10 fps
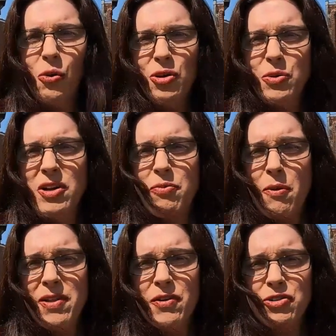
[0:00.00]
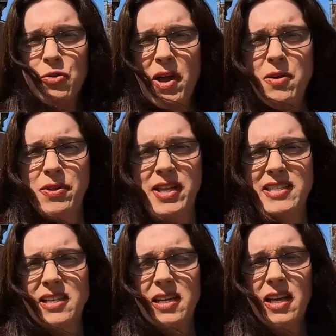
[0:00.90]
Corder would have probably got away with
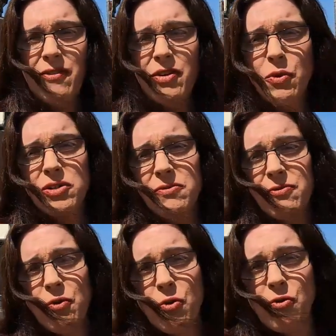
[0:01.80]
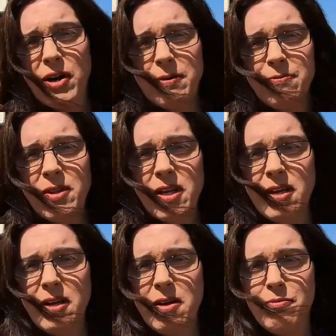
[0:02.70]
it if it wasn't for
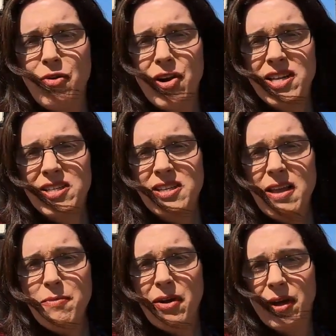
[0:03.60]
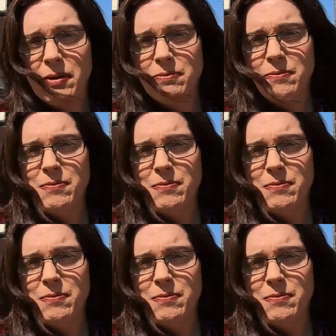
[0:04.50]
Maria's stepmother,